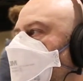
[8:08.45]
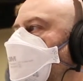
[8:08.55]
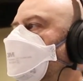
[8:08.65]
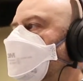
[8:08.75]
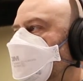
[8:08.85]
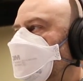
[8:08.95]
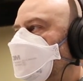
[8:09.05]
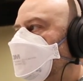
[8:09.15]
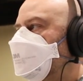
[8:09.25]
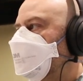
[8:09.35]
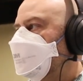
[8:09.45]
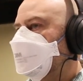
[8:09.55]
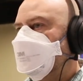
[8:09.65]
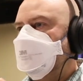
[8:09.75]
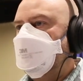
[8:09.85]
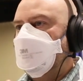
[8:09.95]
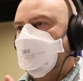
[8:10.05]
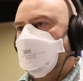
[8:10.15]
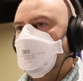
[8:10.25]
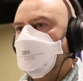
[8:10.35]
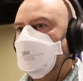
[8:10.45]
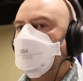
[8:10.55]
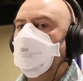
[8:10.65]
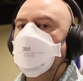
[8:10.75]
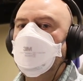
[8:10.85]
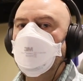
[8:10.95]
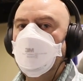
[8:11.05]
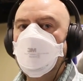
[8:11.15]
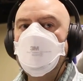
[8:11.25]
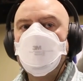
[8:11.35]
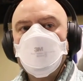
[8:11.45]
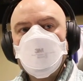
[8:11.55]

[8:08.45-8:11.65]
in, and insects were a neat way of looking at it.